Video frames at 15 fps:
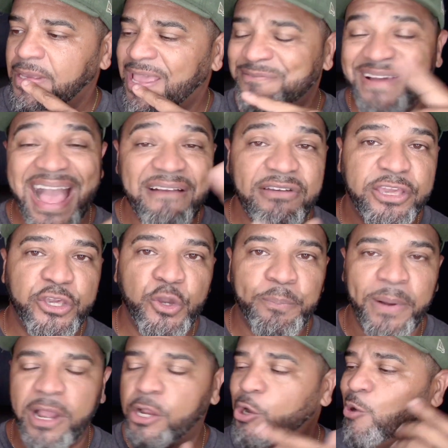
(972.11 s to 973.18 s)
If I have a
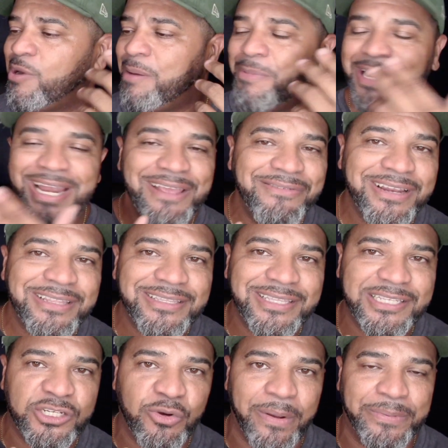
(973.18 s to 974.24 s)
coupon code, I'm going to leave it in
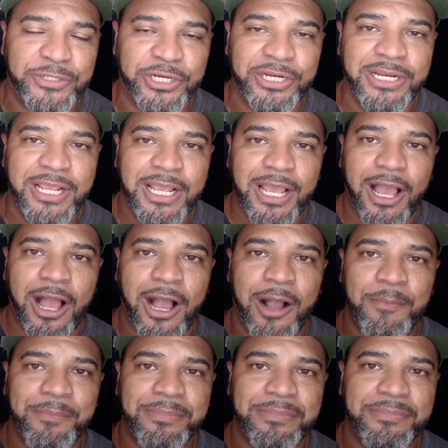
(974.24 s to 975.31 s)
the description.
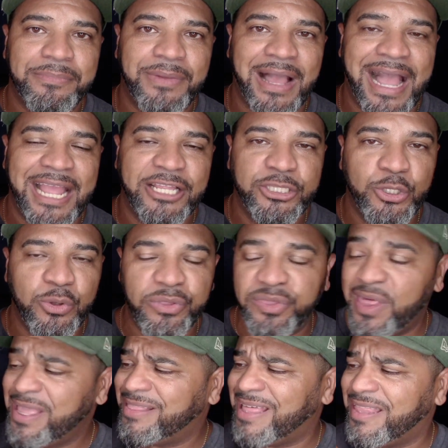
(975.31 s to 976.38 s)
I do
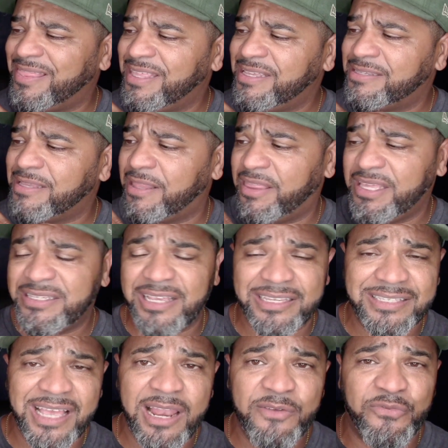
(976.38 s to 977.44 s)
think that these are
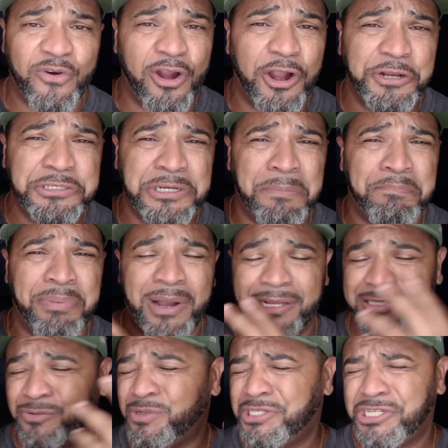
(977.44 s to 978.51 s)
selling for
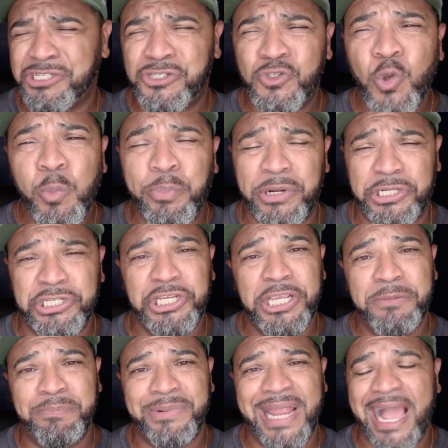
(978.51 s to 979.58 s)
$100, which is super
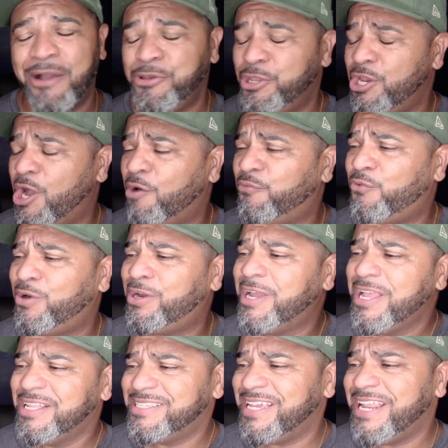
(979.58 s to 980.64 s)
cheap now, you know, for a
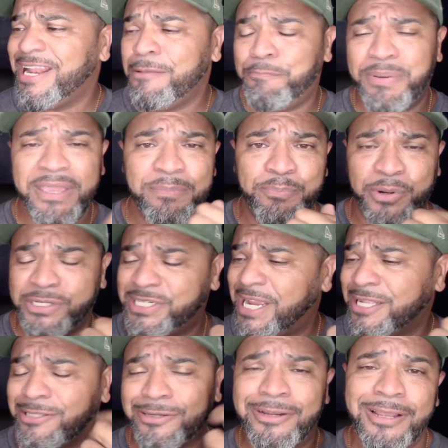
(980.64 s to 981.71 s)
1080p
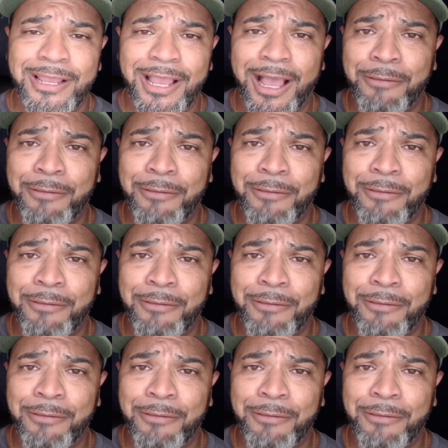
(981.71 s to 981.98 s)
projector.